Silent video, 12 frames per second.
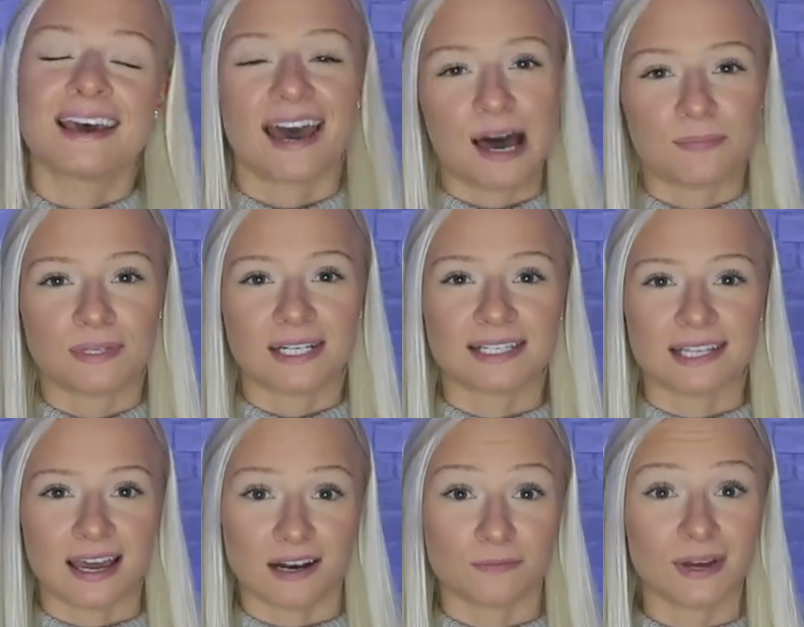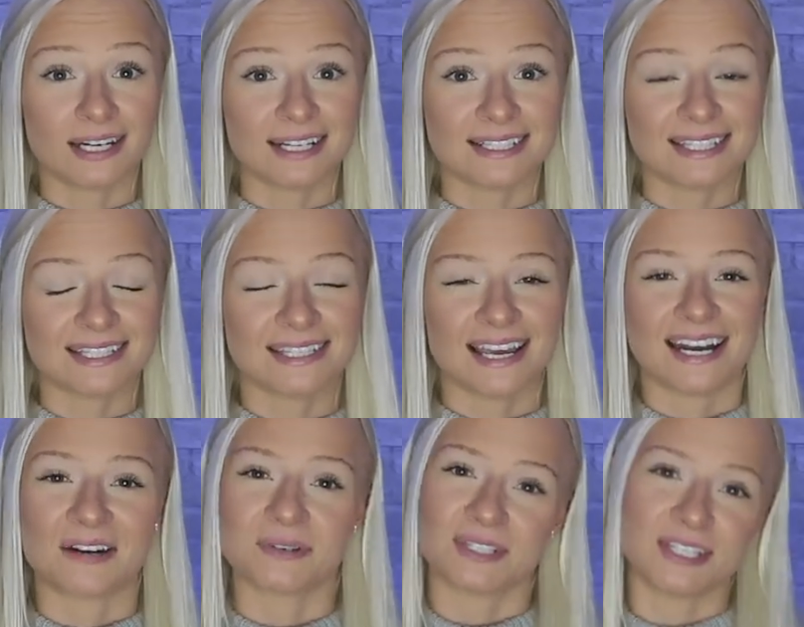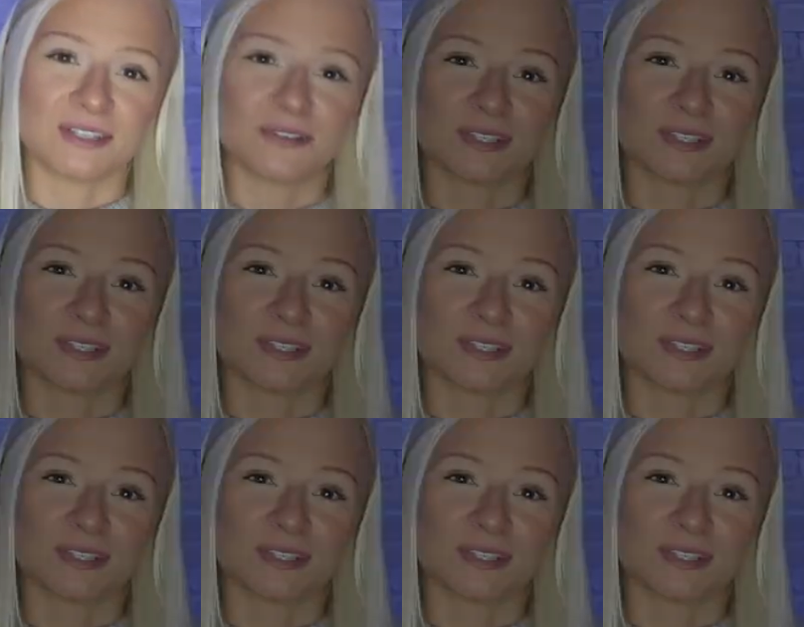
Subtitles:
happiness, and abundance, and I will see you